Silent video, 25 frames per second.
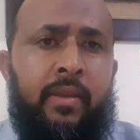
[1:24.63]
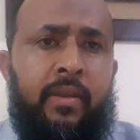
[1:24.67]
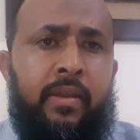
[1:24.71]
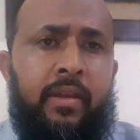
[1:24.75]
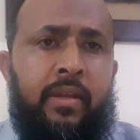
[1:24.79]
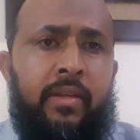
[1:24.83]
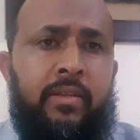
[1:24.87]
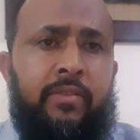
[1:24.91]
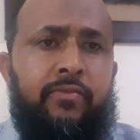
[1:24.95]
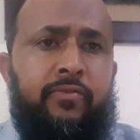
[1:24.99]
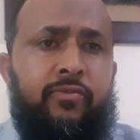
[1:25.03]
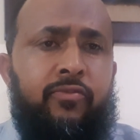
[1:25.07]

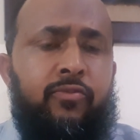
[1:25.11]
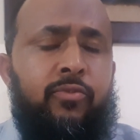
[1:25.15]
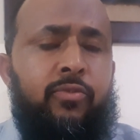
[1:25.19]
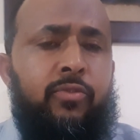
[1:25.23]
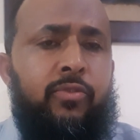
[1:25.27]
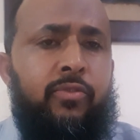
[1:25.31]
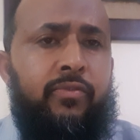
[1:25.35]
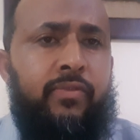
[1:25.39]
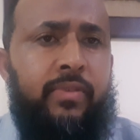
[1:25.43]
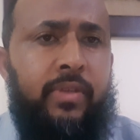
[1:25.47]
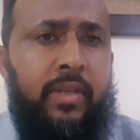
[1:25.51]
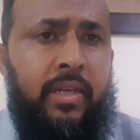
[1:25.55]
and full
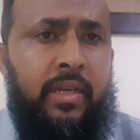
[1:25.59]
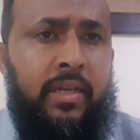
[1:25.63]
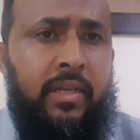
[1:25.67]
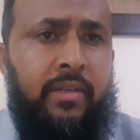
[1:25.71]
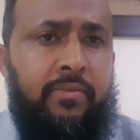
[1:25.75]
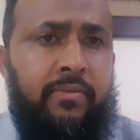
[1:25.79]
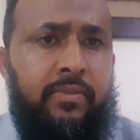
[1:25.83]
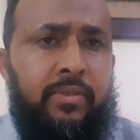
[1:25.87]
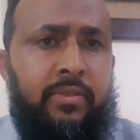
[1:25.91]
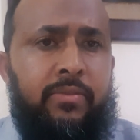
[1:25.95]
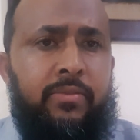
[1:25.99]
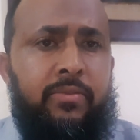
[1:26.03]
of
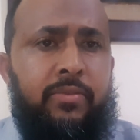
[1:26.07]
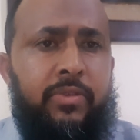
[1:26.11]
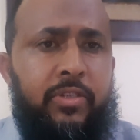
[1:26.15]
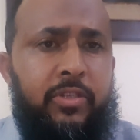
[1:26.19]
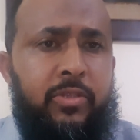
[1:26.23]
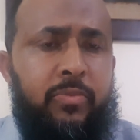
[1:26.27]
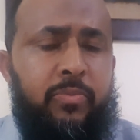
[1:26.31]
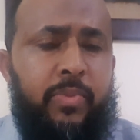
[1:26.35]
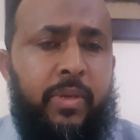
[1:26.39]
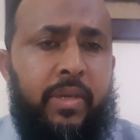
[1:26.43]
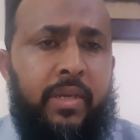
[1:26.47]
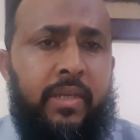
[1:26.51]
love and
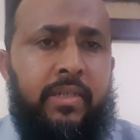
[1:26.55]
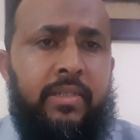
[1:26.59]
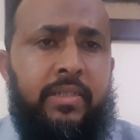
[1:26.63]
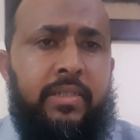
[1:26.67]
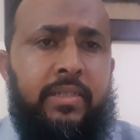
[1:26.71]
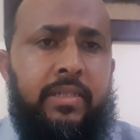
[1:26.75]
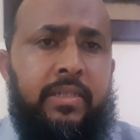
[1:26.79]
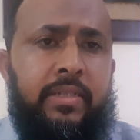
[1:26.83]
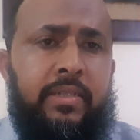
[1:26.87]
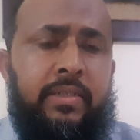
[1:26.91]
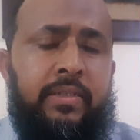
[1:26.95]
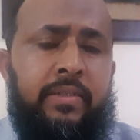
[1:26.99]

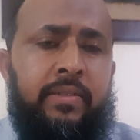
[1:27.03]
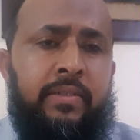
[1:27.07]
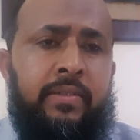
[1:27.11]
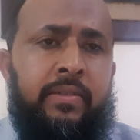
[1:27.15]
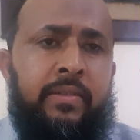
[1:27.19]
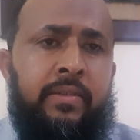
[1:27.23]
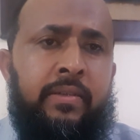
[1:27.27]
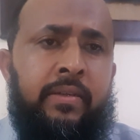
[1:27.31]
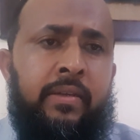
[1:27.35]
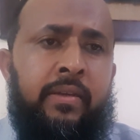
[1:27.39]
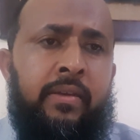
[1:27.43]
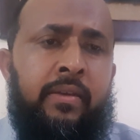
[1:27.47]
respect,
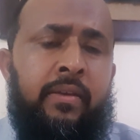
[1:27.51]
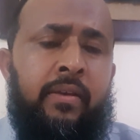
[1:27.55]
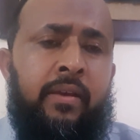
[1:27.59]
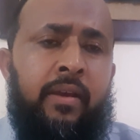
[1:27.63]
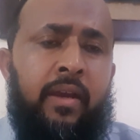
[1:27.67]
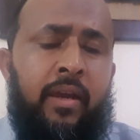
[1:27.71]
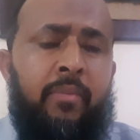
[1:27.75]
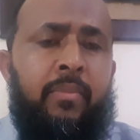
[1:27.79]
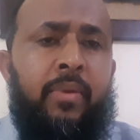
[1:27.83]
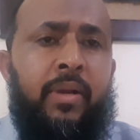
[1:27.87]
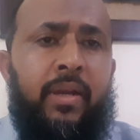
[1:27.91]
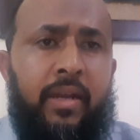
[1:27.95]

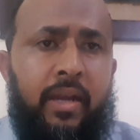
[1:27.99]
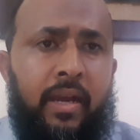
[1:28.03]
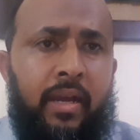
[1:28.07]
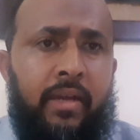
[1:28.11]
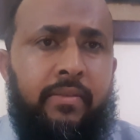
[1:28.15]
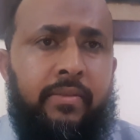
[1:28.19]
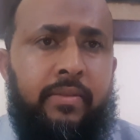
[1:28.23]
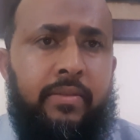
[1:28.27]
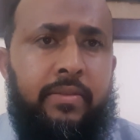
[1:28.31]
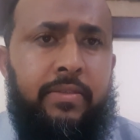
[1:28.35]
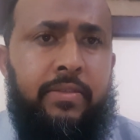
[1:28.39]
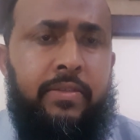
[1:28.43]
among
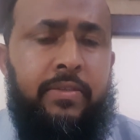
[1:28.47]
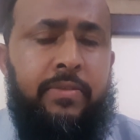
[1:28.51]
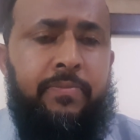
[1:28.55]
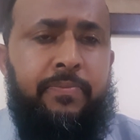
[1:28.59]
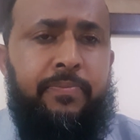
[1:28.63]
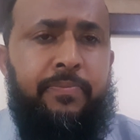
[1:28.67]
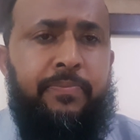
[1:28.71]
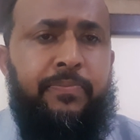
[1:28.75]
others.